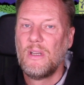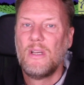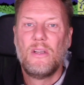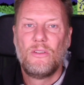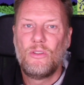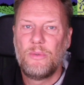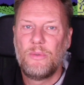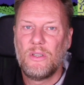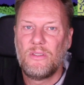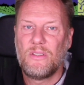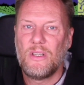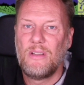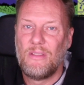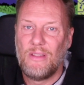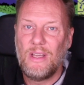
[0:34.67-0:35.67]
To be honest,
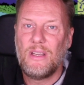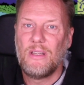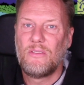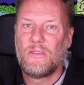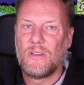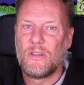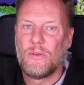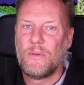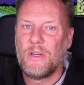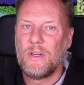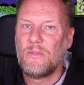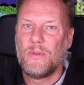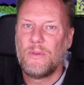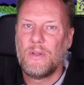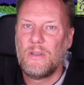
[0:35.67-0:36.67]
I think it's the
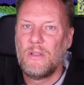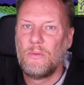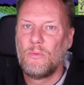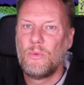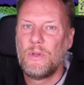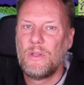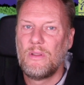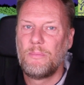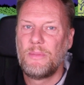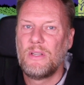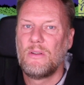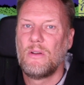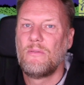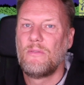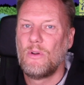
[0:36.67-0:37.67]
correct one with a
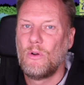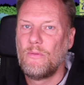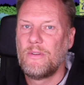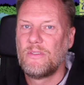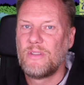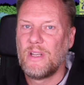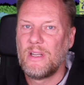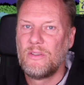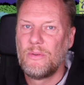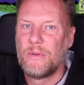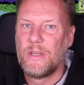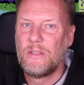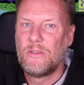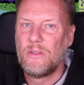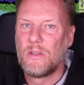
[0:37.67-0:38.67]
bit of
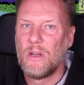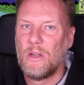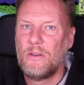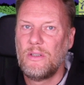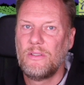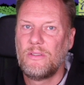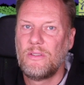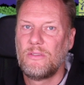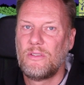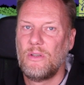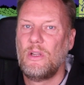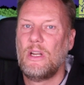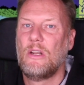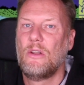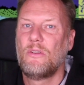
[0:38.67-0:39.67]
oversaturated colors,
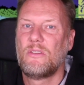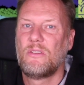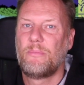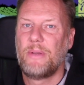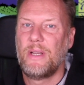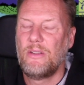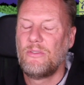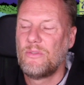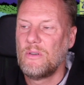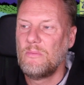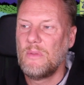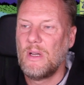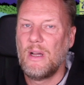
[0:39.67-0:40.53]
so it looks Spectrum.